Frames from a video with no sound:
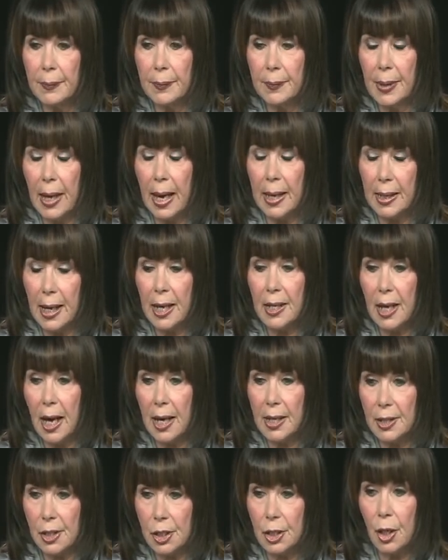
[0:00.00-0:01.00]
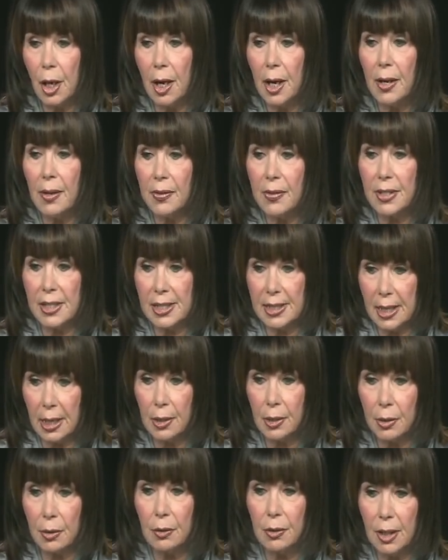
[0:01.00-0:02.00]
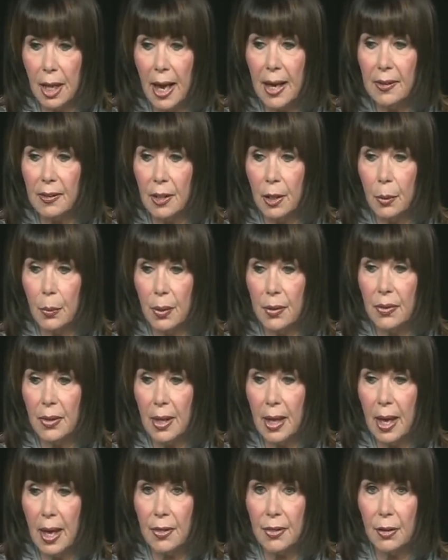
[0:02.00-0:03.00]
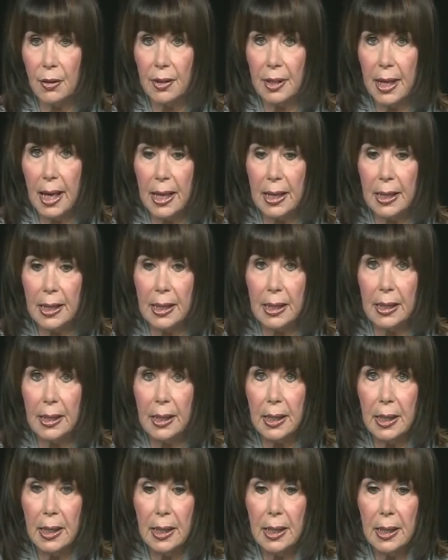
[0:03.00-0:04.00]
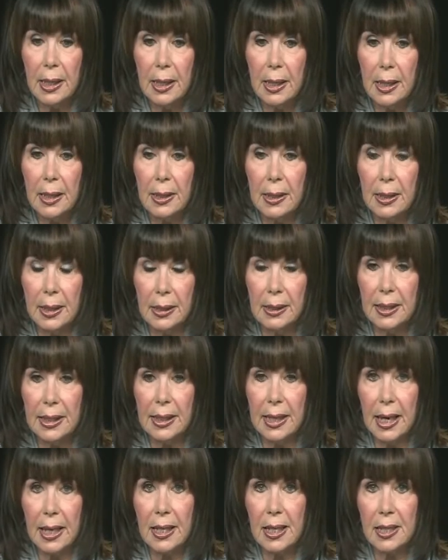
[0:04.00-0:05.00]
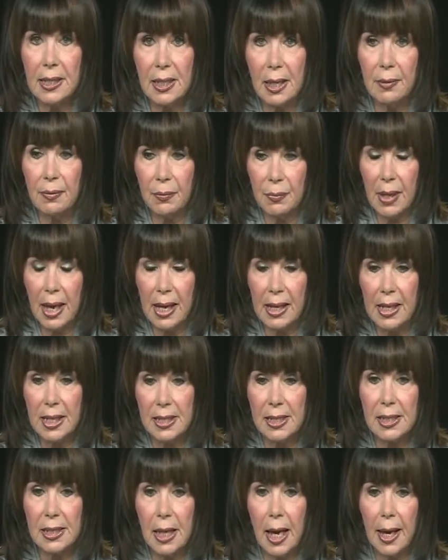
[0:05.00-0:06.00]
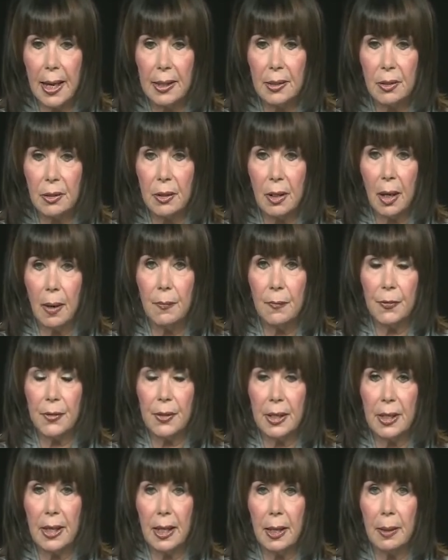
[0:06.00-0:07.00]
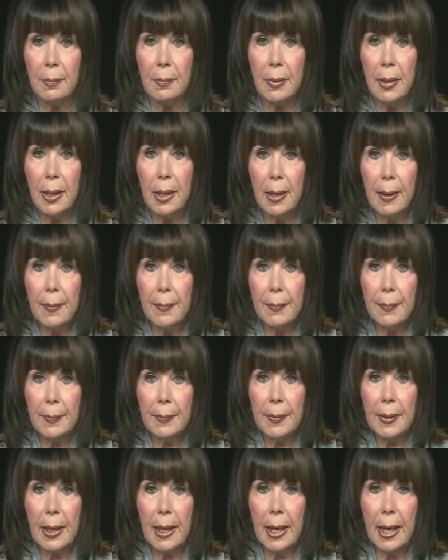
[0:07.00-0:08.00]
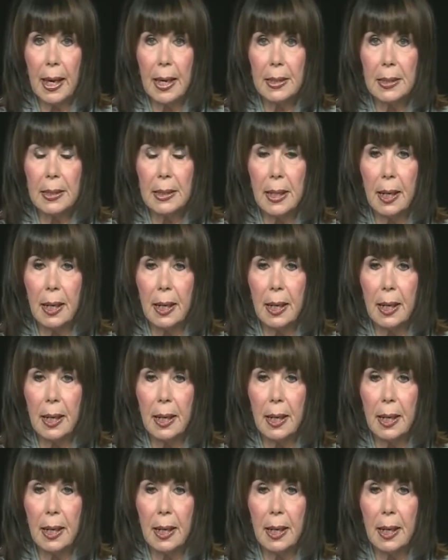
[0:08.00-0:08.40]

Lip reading: and I saw the senator lying there with Ethel Kennedy kneeling at his side, comforting him. And